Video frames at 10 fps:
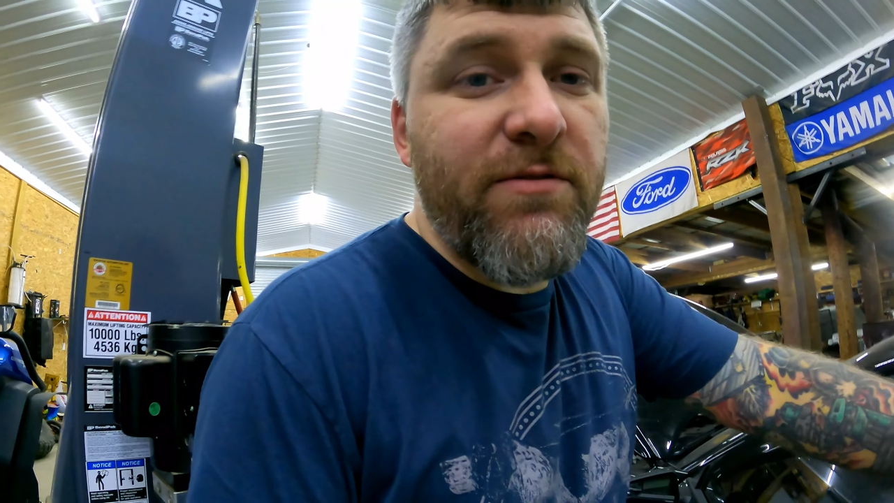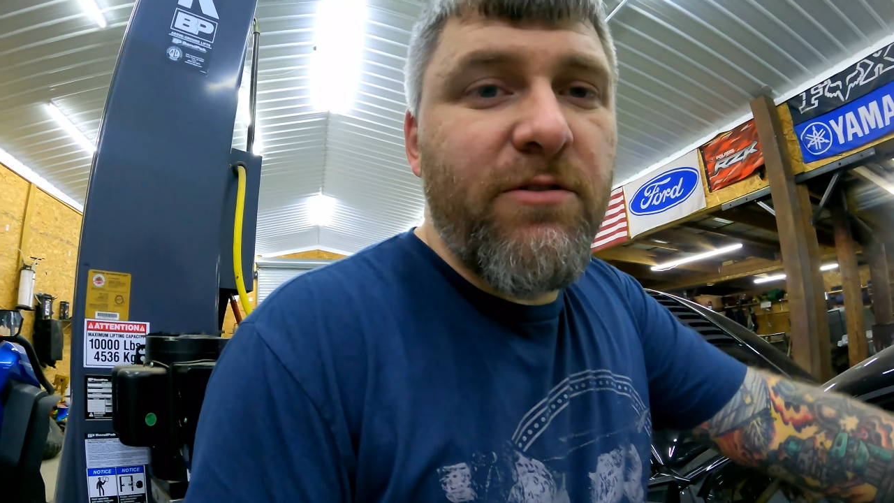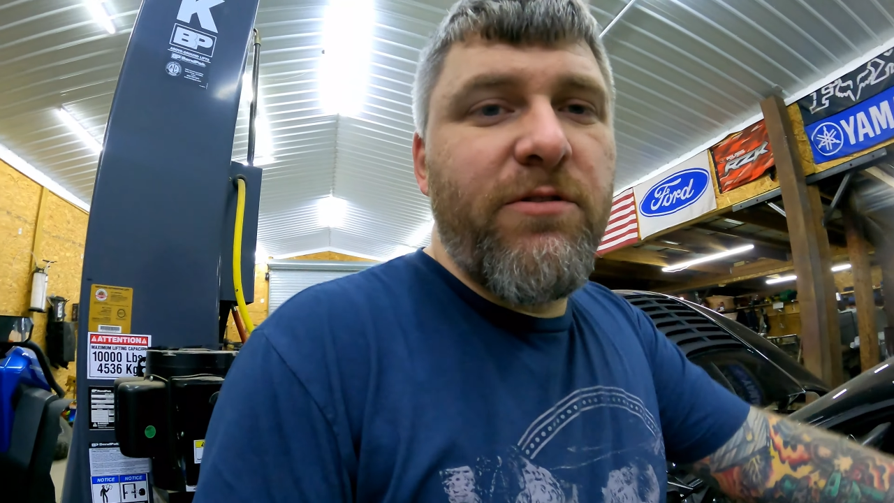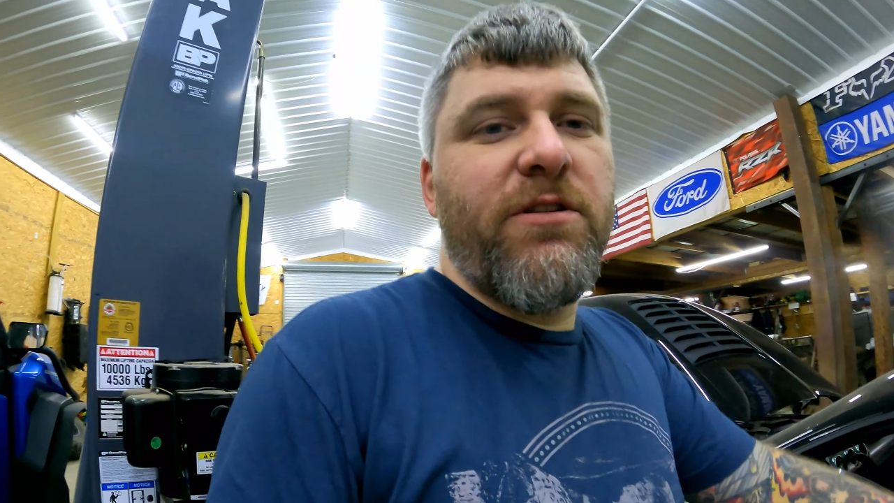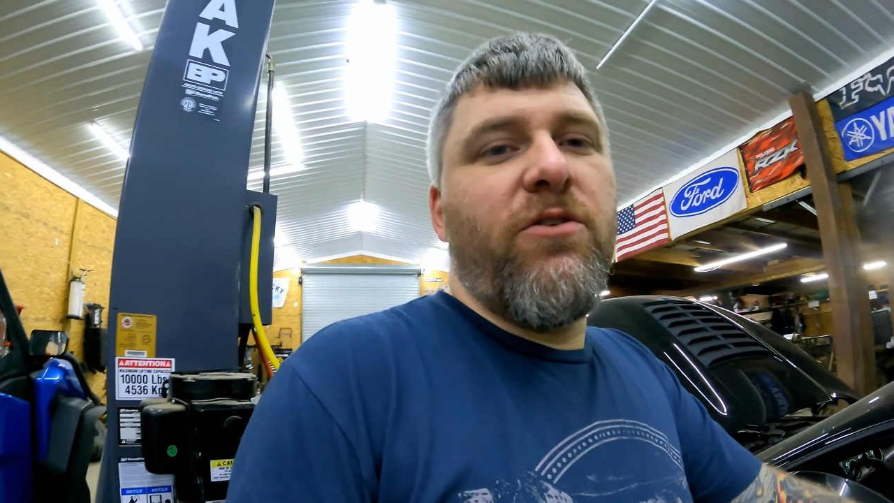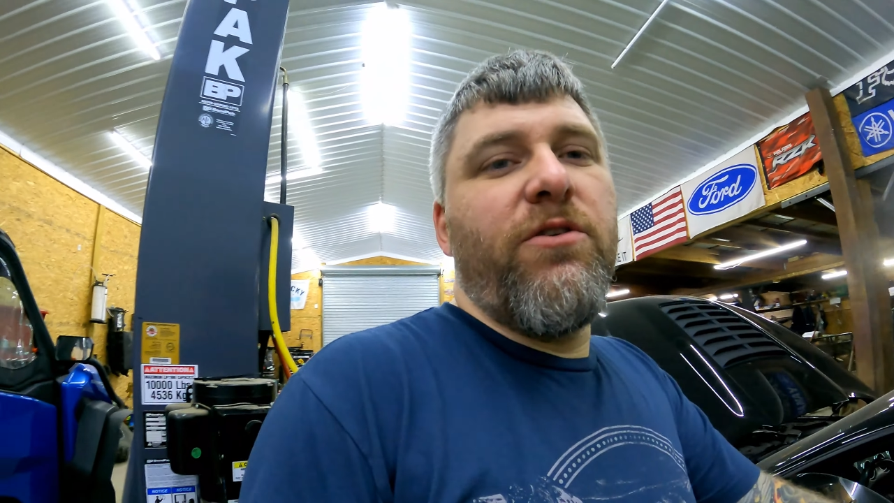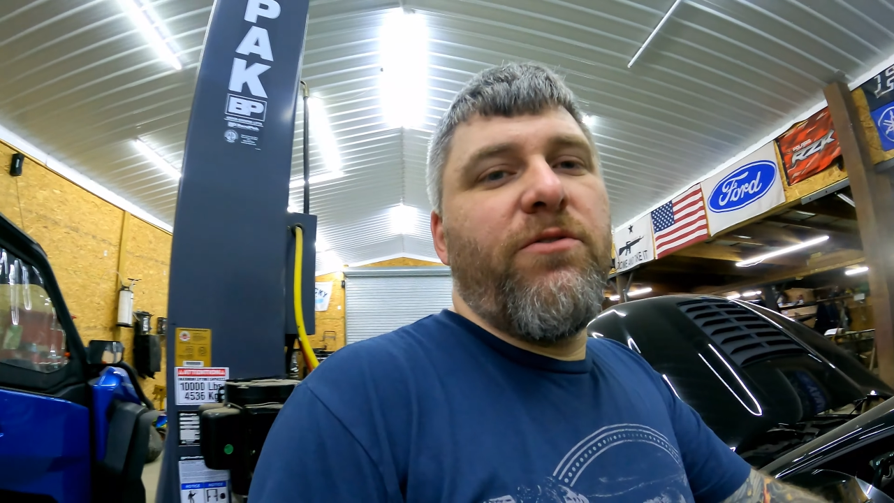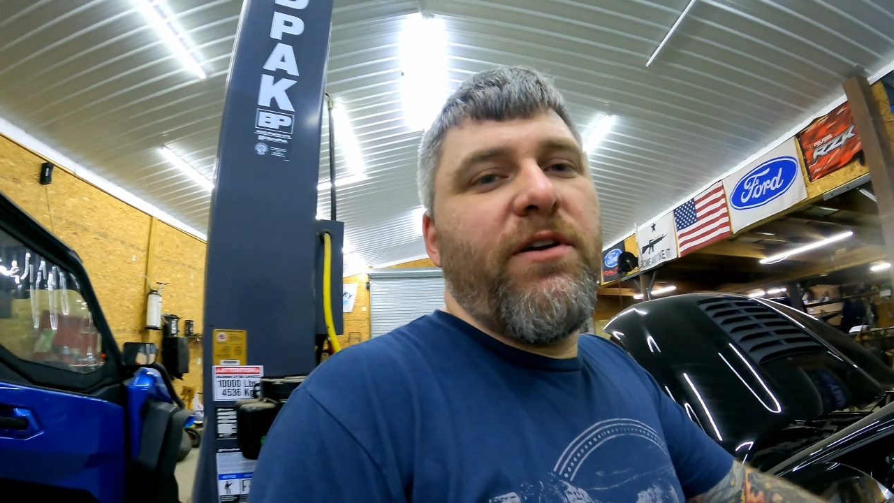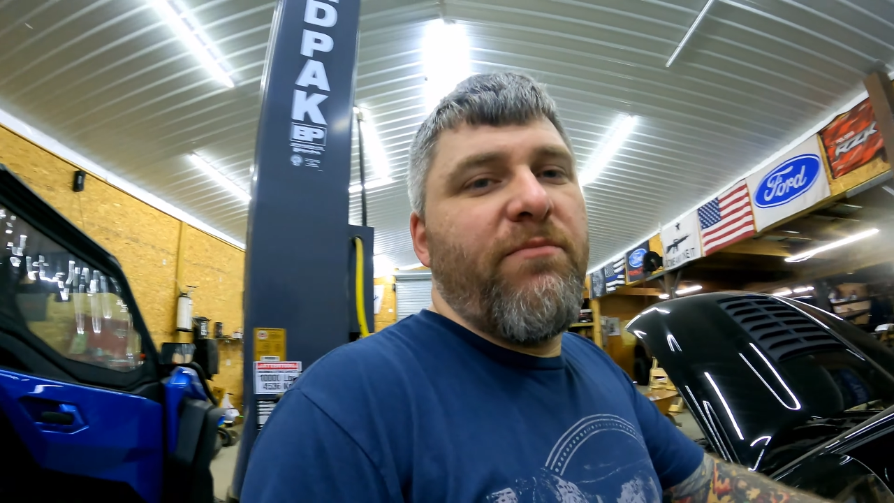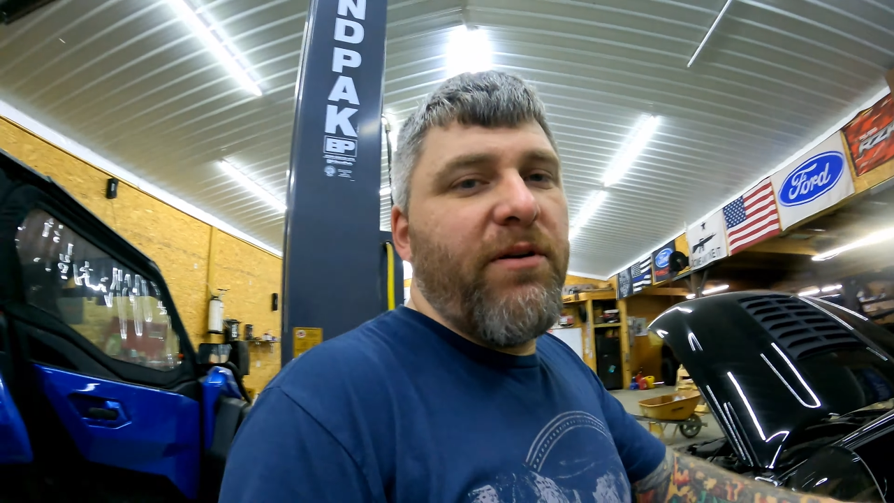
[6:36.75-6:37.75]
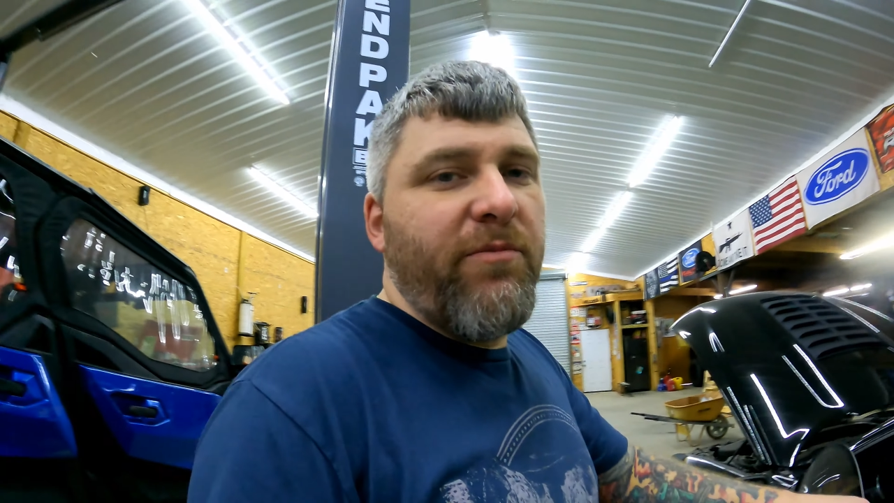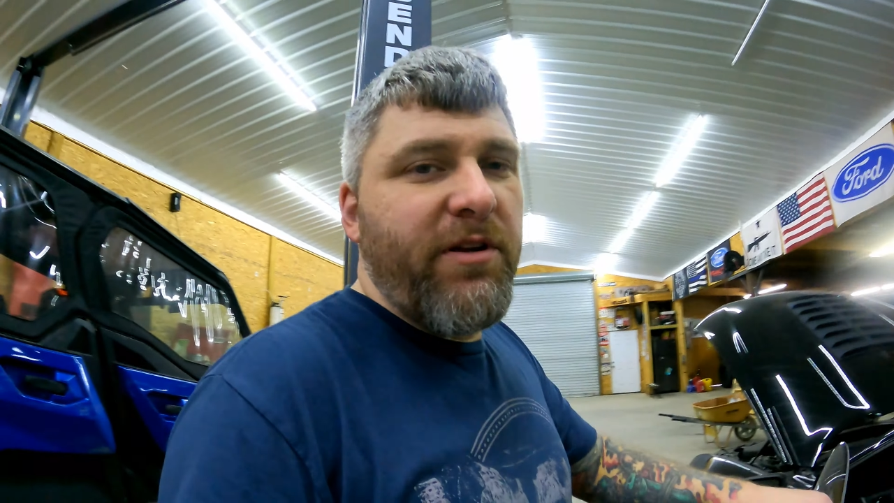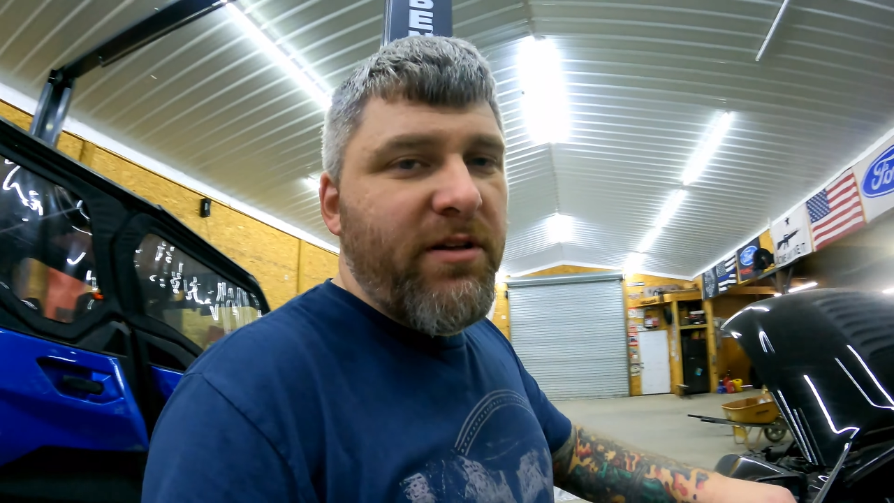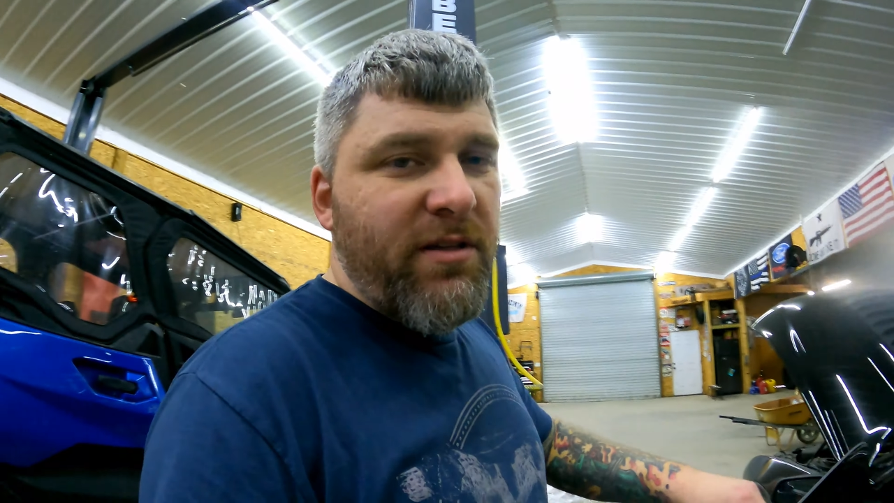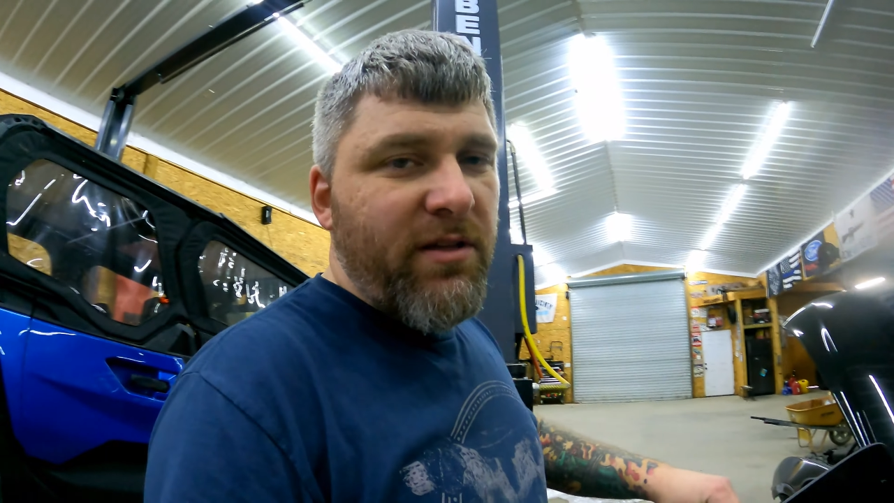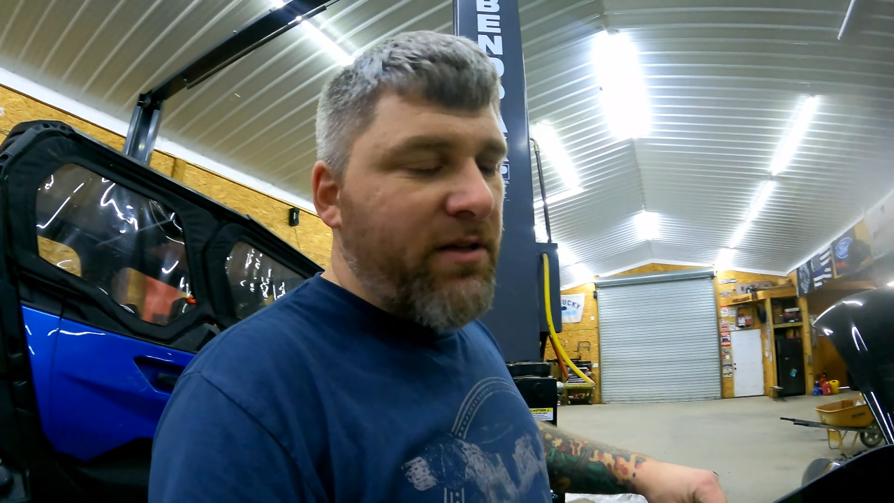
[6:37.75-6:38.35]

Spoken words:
even though this car don't have memory,